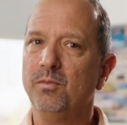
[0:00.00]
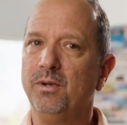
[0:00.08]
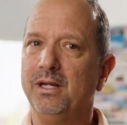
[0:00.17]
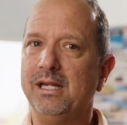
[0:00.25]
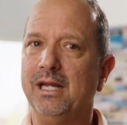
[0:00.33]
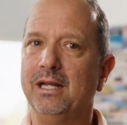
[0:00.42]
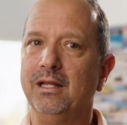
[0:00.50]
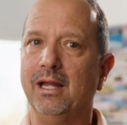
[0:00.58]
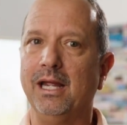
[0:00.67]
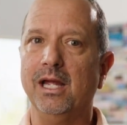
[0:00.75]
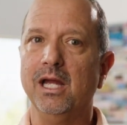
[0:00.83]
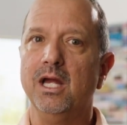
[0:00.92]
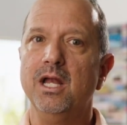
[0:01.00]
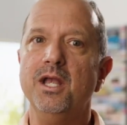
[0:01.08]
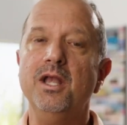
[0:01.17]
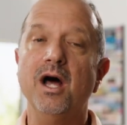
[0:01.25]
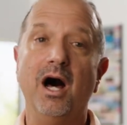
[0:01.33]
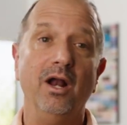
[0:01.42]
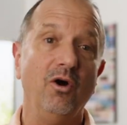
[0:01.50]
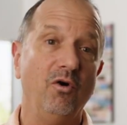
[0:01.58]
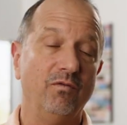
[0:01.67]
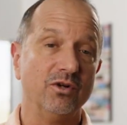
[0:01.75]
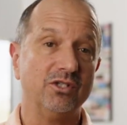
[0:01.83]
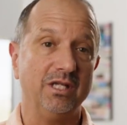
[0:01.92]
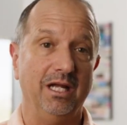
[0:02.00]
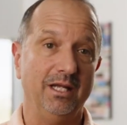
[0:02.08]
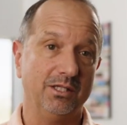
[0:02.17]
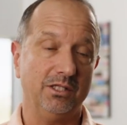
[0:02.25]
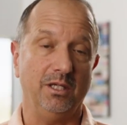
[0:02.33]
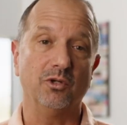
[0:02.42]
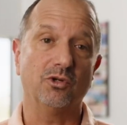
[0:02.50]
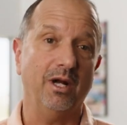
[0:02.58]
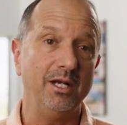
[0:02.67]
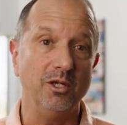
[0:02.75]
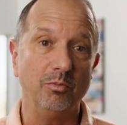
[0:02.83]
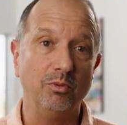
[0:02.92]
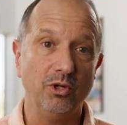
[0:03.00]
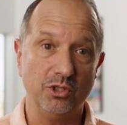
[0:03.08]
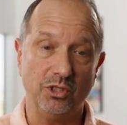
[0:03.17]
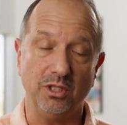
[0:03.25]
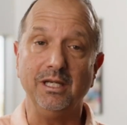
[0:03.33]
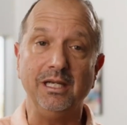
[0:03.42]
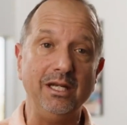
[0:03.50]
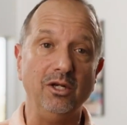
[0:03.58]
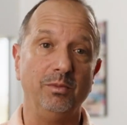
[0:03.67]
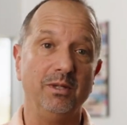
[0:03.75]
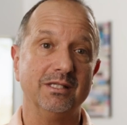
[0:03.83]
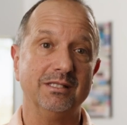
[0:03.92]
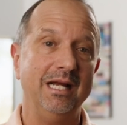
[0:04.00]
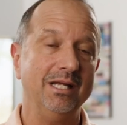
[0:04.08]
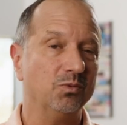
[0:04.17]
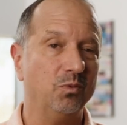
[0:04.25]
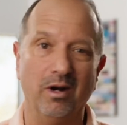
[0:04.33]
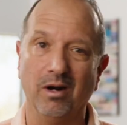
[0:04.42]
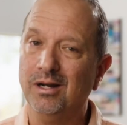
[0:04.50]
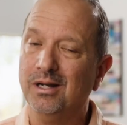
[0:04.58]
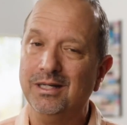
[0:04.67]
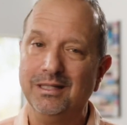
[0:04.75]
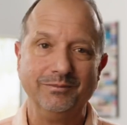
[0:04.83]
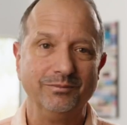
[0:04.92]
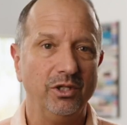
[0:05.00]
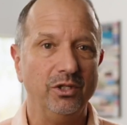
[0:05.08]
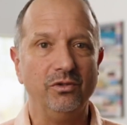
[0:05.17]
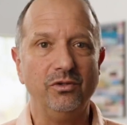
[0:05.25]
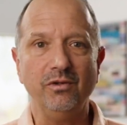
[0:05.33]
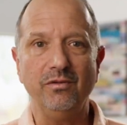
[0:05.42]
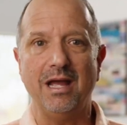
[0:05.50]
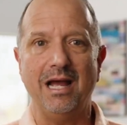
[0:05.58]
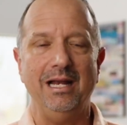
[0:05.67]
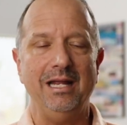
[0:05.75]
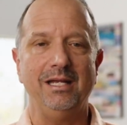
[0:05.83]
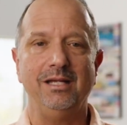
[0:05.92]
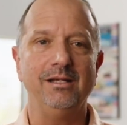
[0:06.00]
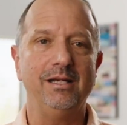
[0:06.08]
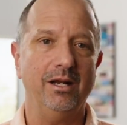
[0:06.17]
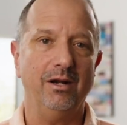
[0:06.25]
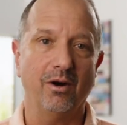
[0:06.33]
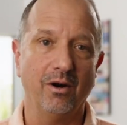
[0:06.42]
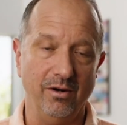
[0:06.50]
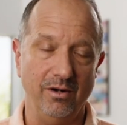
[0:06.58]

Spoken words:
but again, like not overzealous in trying to push the needle, because that's where you do that and you get hurt.